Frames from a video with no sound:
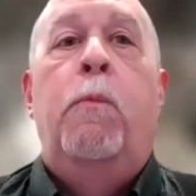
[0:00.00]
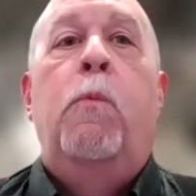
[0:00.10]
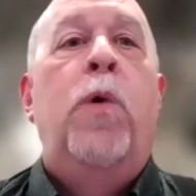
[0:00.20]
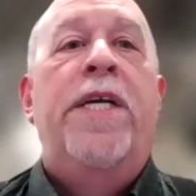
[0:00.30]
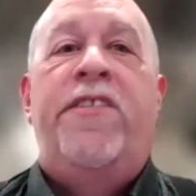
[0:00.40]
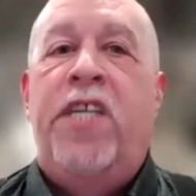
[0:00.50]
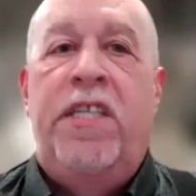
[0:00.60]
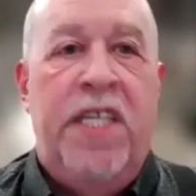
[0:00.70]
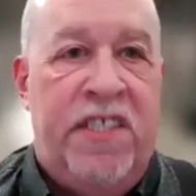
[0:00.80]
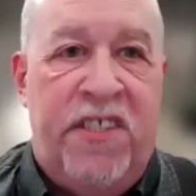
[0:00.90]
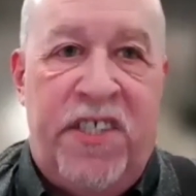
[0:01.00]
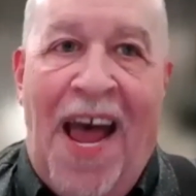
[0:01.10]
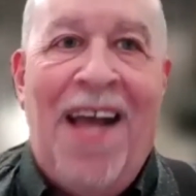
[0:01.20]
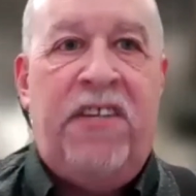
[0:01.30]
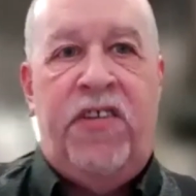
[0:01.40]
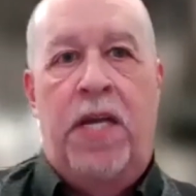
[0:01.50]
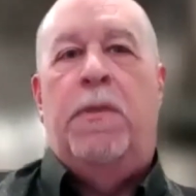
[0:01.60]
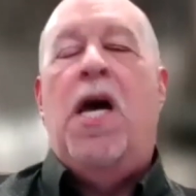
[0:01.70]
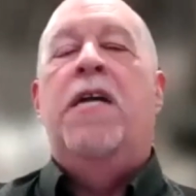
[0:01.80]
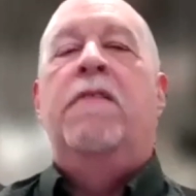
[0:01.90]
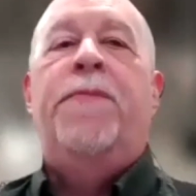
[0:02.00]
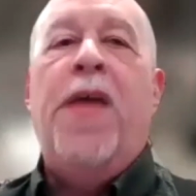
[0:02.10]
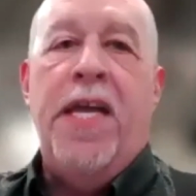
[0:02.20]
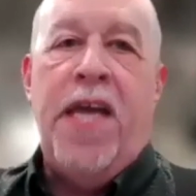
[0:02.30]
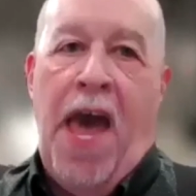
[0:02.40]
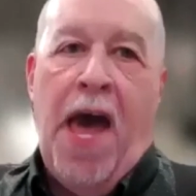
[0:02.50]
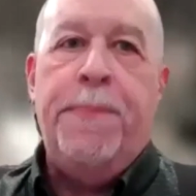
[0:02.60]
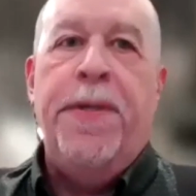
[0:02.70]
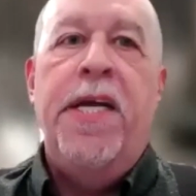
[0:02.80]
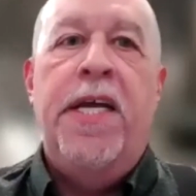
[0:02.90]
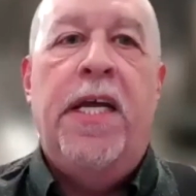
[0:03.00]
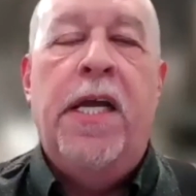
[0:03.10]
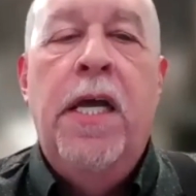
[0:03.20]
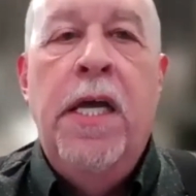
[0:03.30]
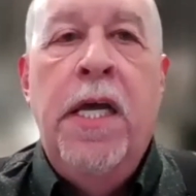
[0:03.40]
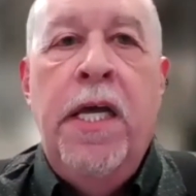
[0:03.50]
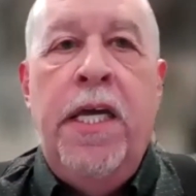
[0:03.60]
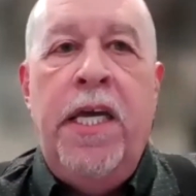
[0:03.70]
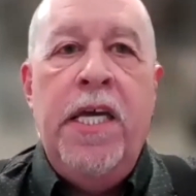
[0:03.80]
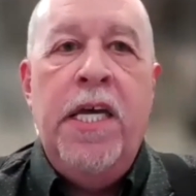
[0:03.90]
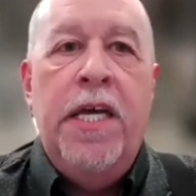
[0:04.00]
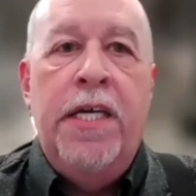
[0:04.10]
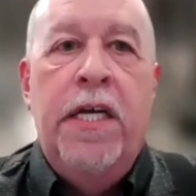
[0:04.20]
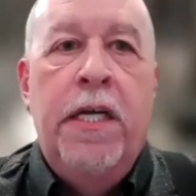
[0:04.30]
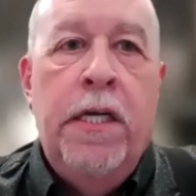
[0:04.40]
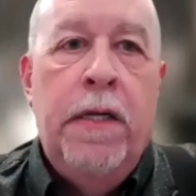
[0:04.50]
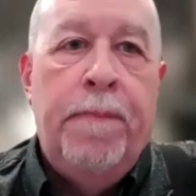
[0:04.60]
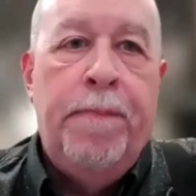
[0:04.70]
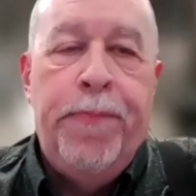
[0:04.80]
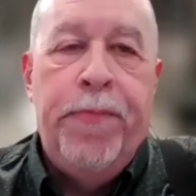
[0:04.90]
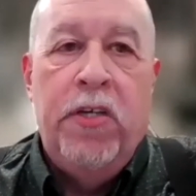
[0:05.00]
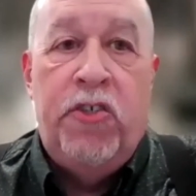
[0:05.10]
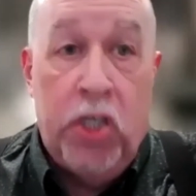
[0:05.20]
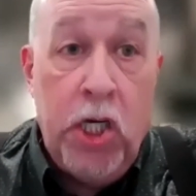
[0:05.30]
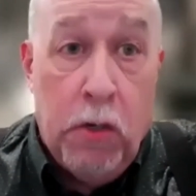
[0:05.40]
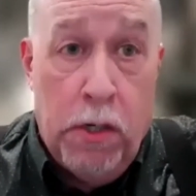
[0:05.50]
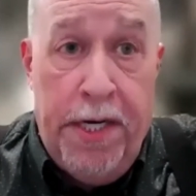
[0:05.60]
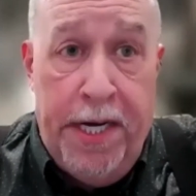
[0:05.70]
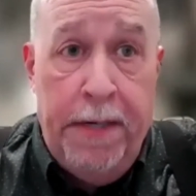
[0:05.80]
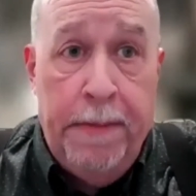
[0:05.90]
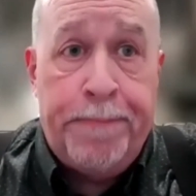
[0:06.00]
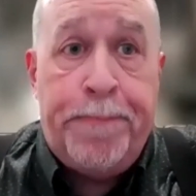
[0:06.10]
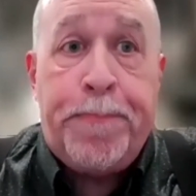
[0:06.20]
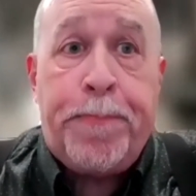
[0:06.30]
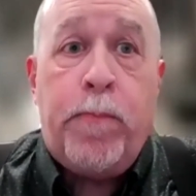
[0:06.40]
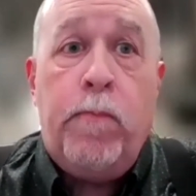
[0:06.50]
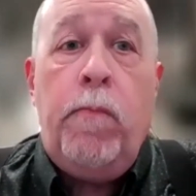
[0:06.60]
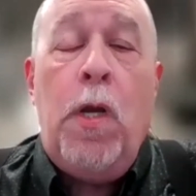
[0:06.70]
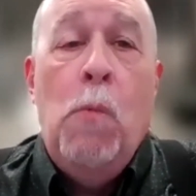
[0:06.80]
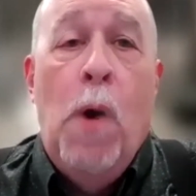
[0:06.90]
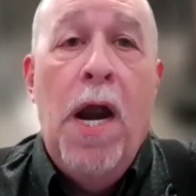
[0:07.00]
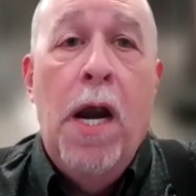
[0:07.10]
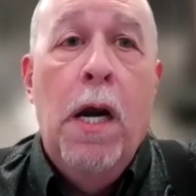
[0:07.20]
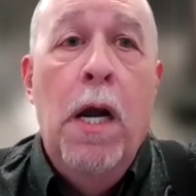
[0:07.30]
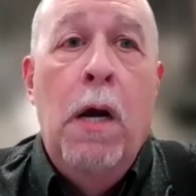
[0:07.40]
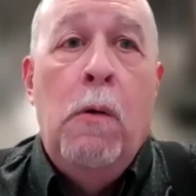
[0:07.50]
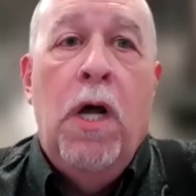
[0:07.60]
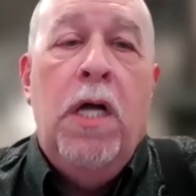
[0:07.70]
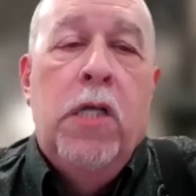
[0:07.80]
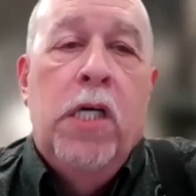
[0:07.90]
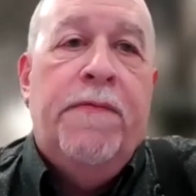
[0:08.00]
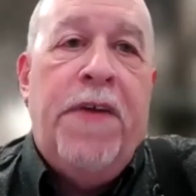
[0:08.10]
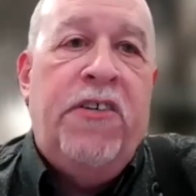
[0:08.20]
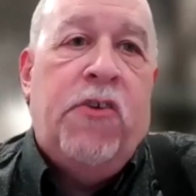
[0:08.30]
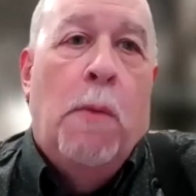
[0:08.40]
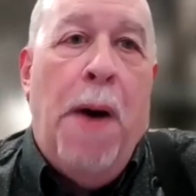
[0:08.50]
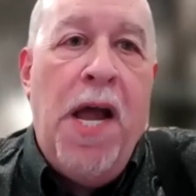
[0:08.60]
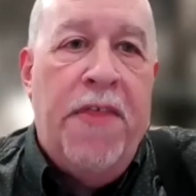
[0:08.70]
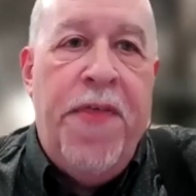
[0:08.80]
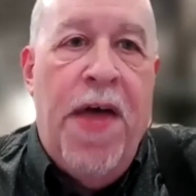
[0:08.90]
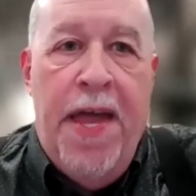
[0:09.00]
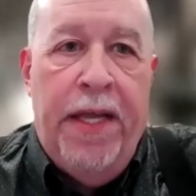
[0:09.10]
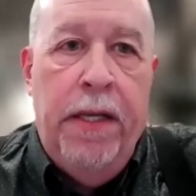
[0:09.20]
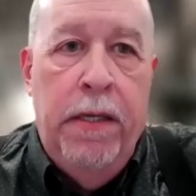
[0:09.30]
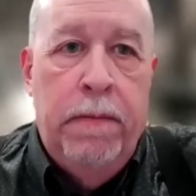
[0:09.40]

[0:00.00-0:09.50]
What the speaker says: We see the exact same kind of thing happening in security, where, well, look, if I just go buy a thing,